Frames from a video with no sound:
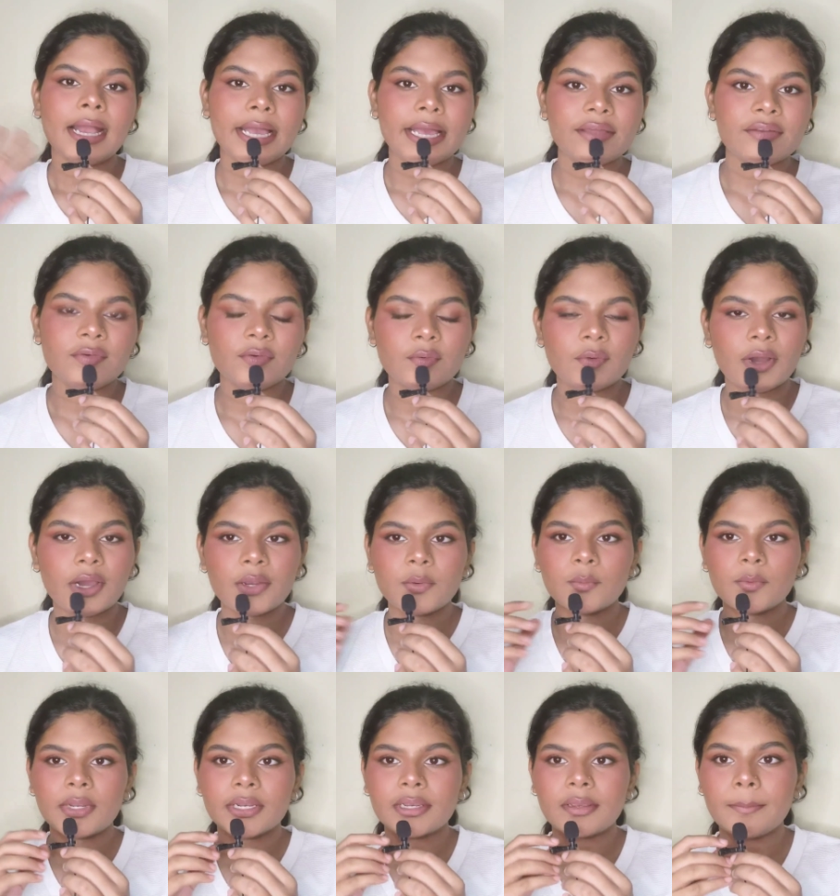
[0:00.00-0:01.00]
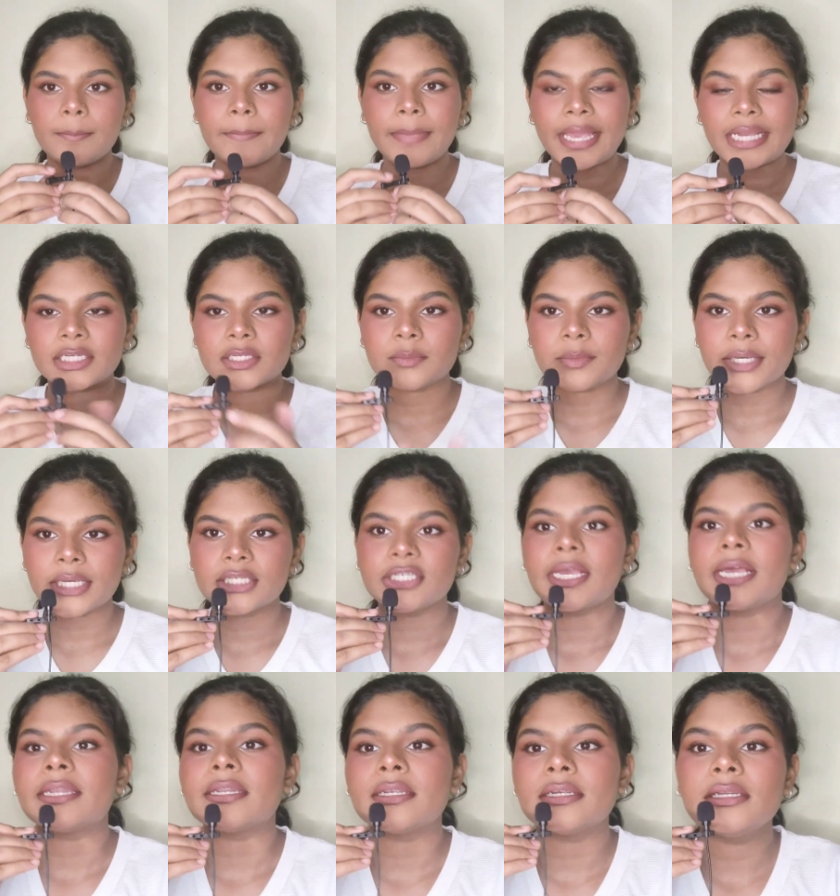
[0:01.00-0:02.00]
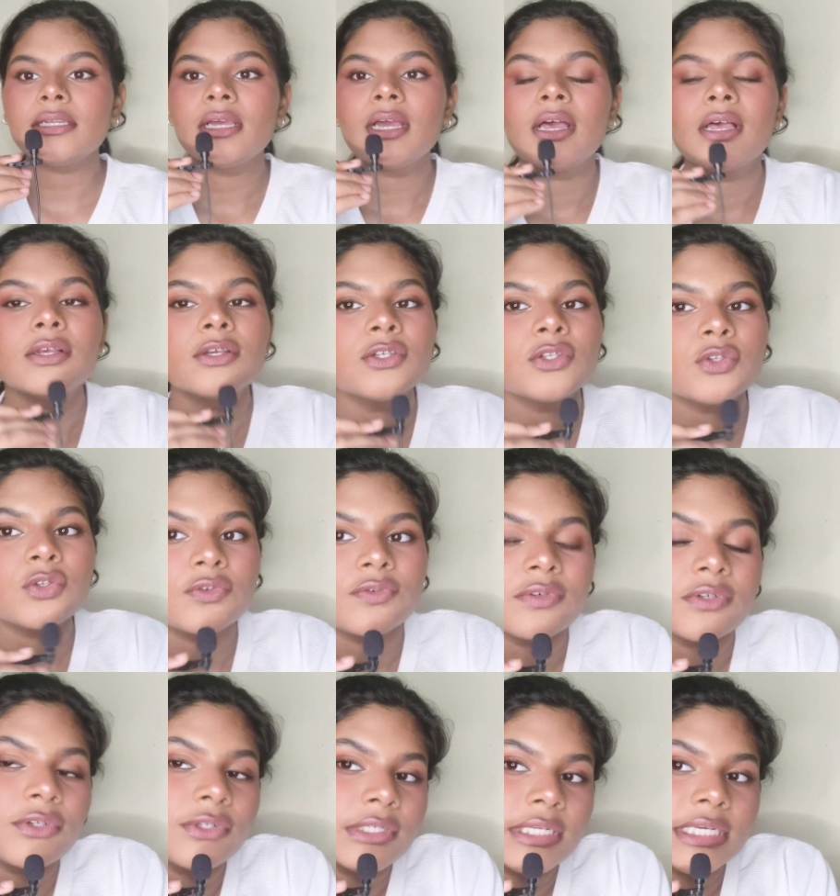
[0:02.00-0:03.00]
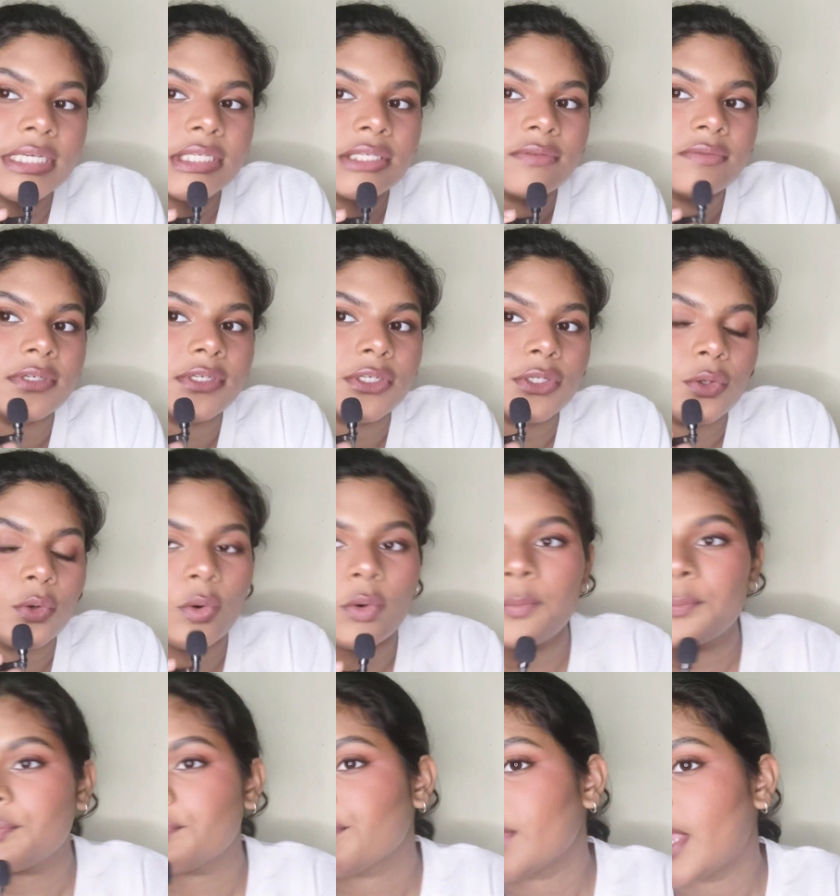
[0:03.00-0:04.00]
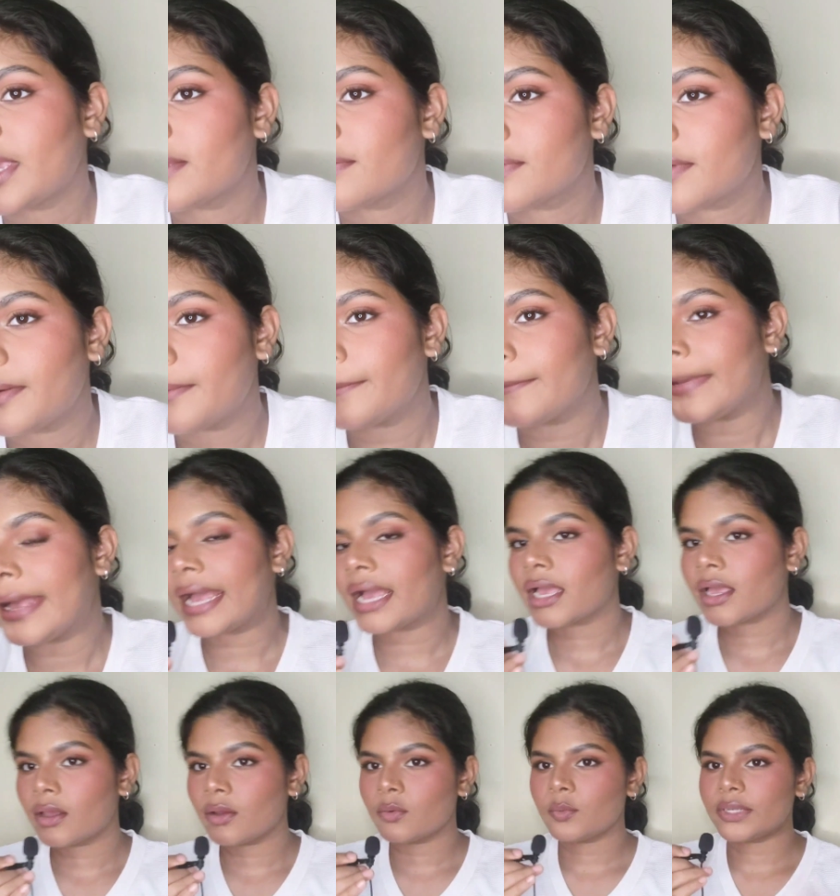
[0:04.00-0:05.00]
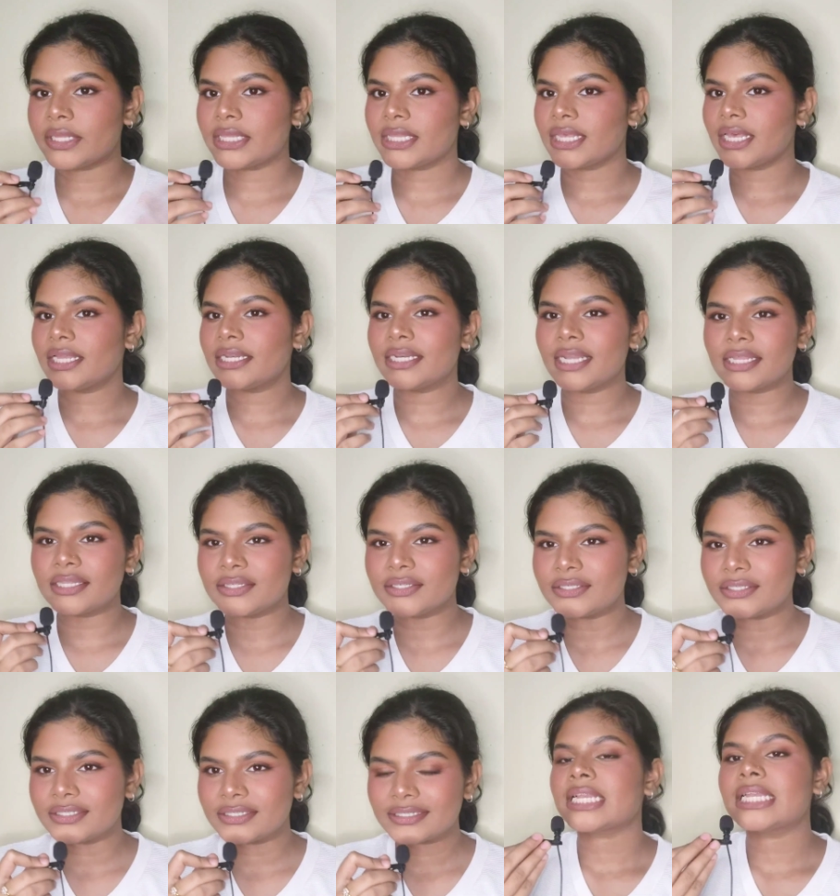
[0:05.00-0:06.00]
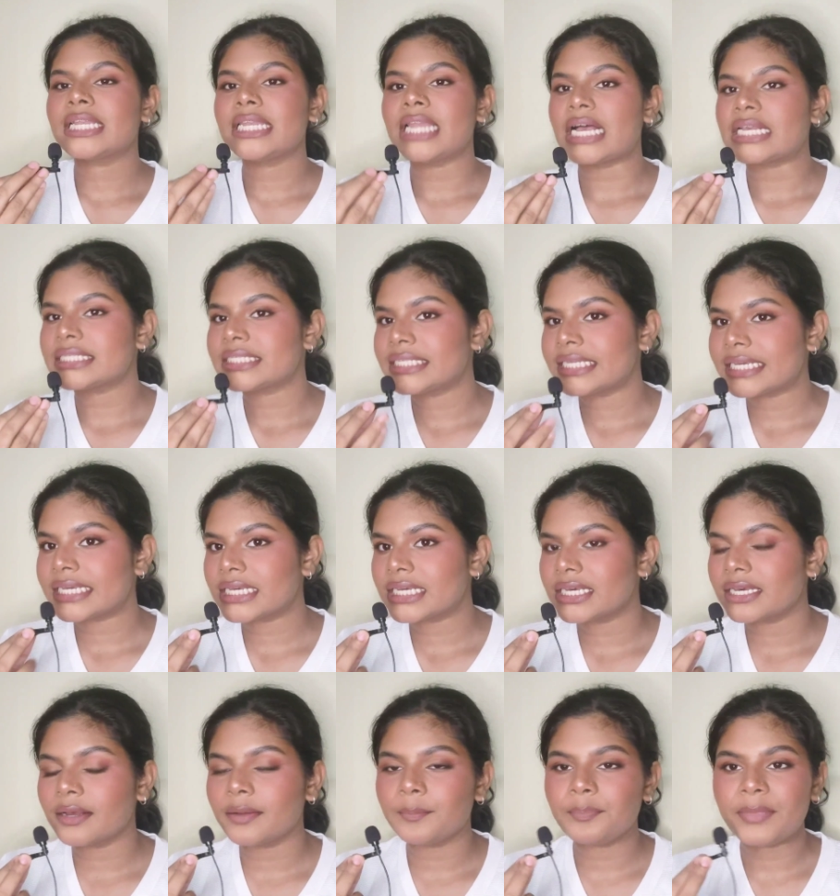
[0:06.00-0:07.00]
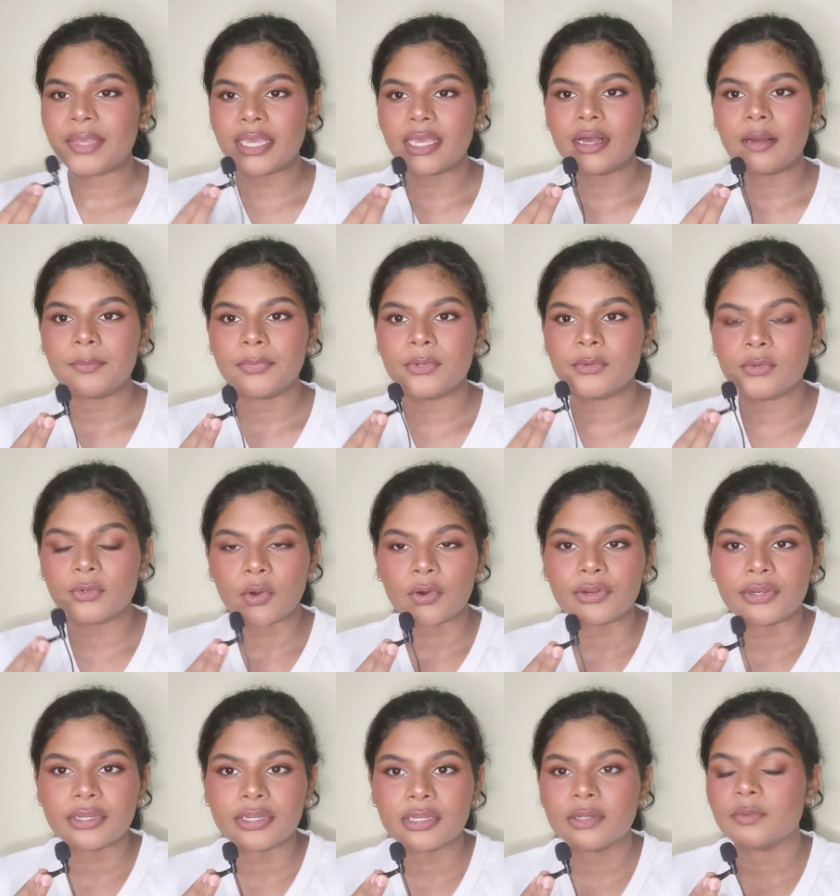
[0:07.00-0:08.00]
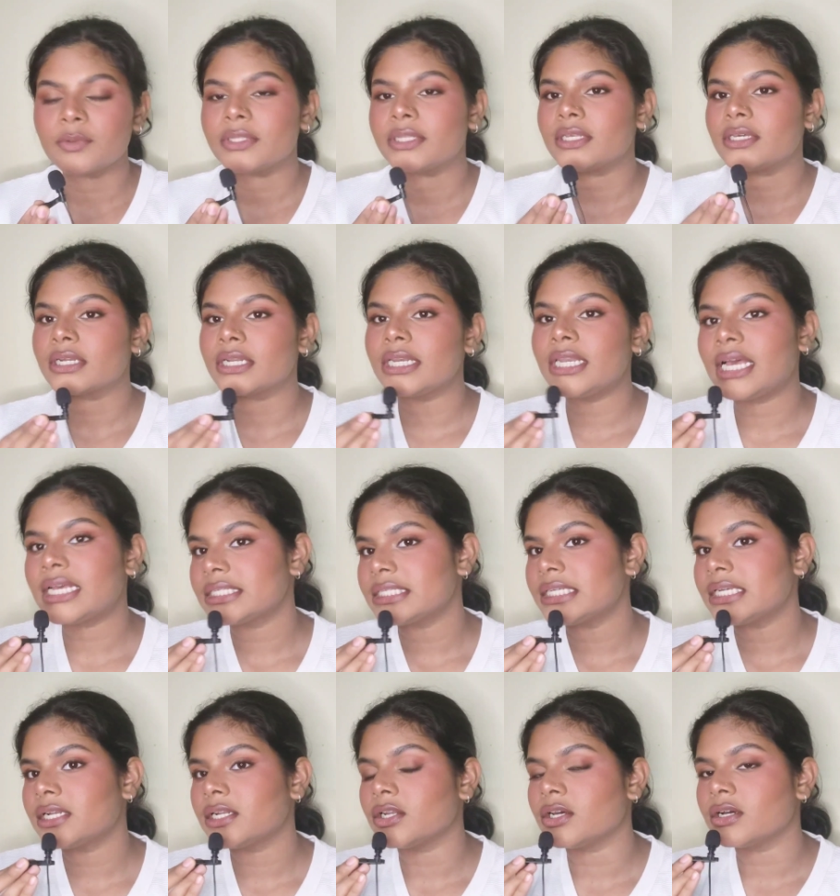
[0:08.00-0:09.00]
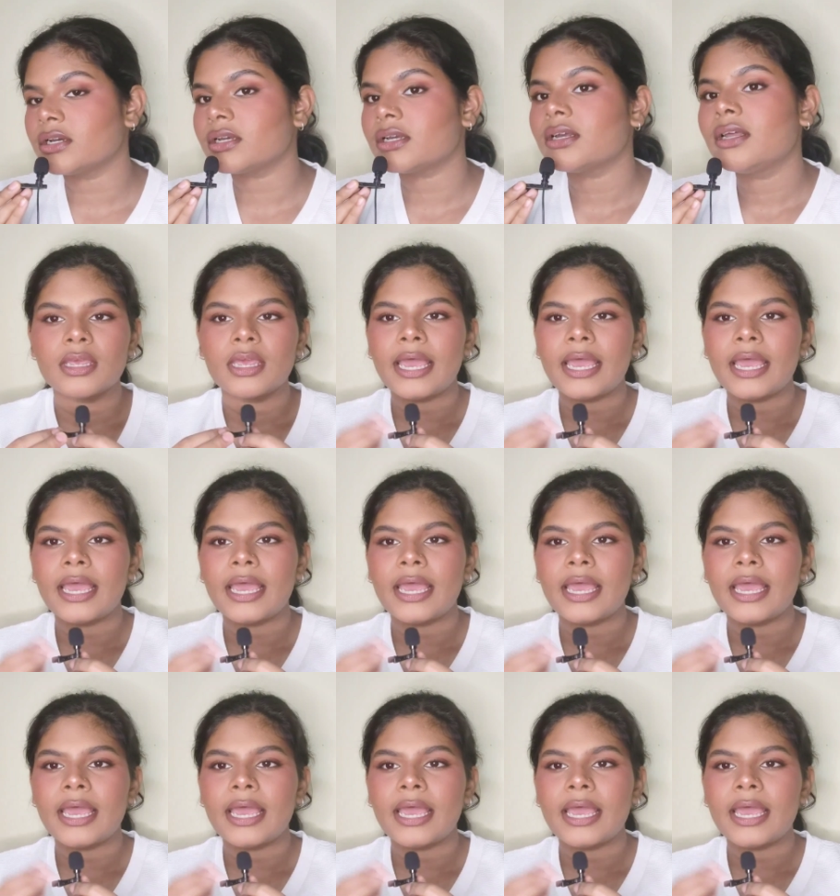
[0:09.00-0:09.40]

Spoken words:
Hi everyone, welcome back to my channel. So for today's video, I have come back with another classic makeup tutorial with a classic look.